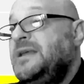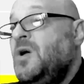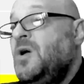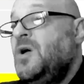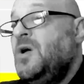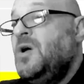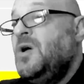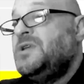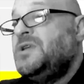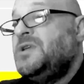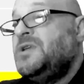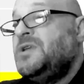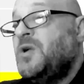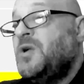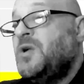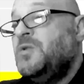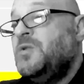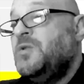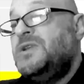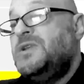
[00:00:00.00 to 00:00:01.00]

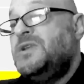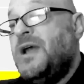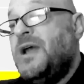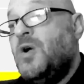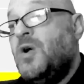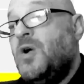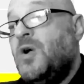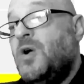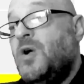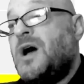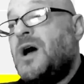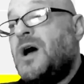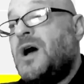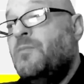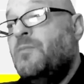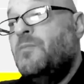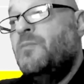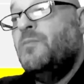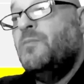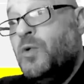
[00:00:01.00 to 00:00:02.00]
otaku dan
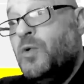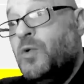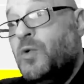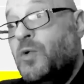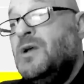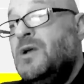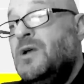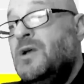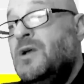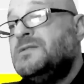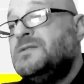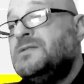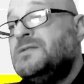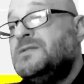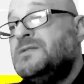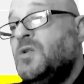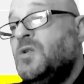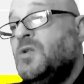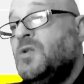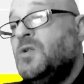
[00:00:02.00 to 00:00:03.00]
otakmu
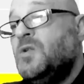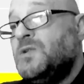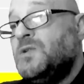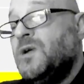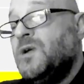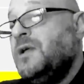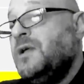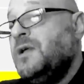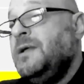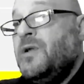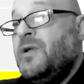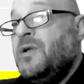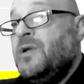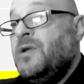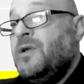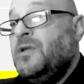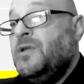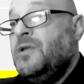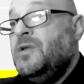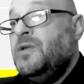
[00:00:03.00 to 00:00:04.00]
sekosong. You
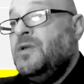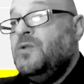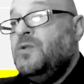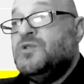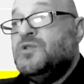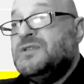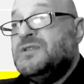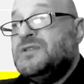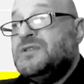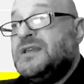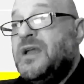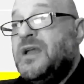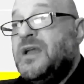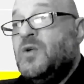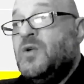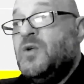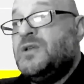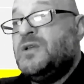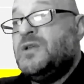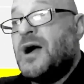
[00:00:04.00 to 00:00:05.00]
should say
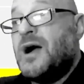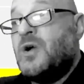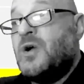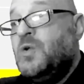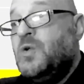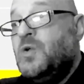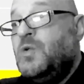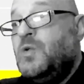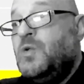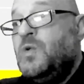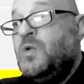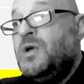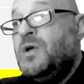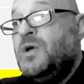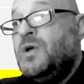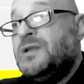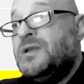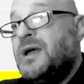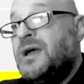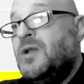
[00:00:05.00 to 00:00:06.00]
otaku
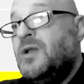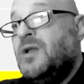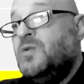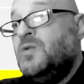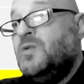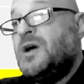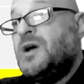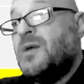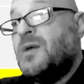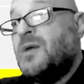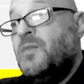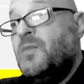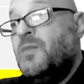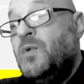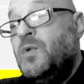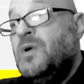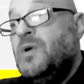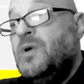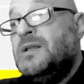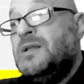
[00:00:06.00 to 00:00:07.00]
dan otakmu
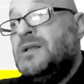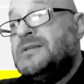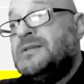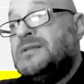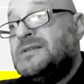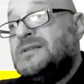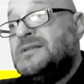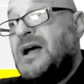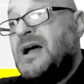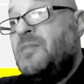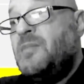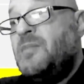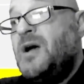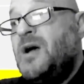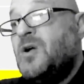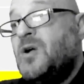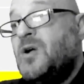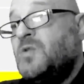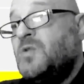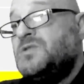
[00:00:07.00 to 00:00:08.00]
sama
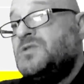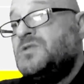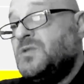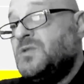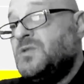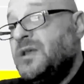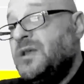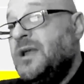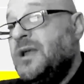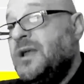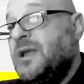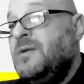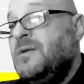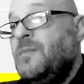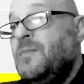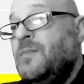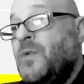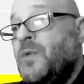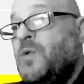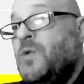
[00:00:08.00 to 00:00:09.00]
kosongnya
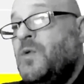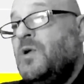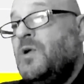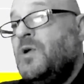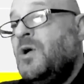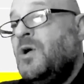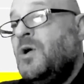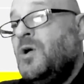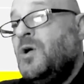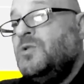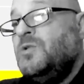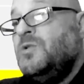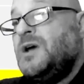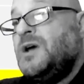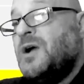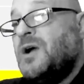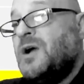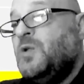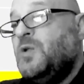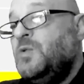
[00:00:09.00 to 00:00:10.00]
or
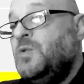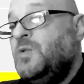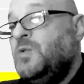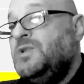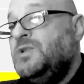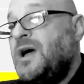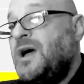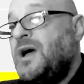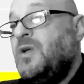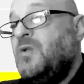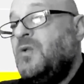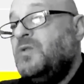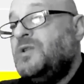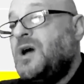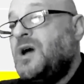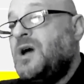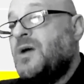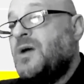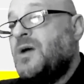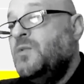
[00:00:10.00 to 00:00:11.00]
otaku dan
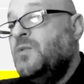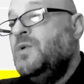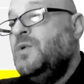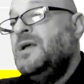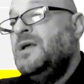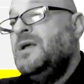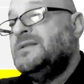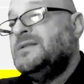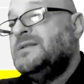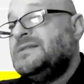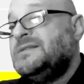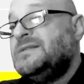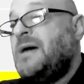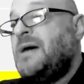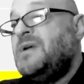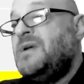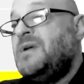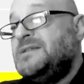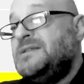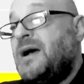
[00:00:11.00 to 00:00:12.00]
otakmu
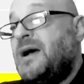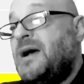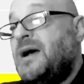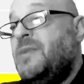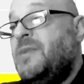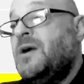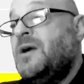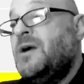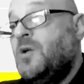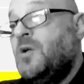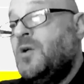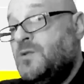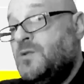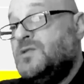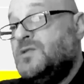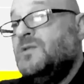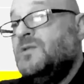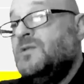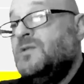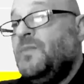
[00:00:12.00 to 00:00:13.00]
sama-sama
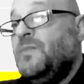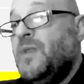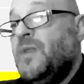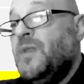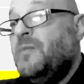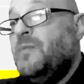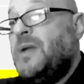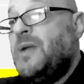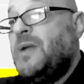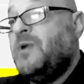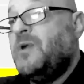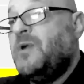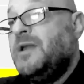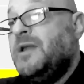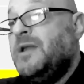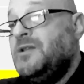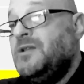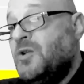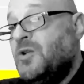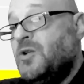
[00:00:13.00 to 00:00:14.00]
kosong. My brain and
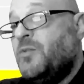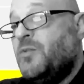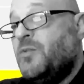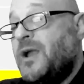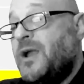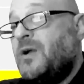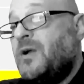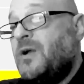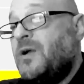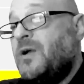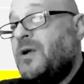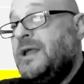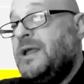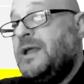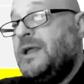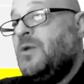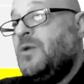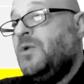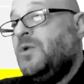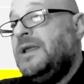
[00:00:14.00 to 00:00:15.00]
your brain are
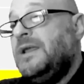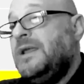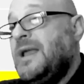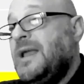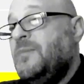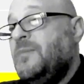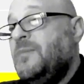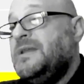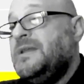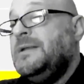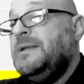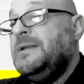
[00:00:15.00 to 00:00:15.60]
equally empty.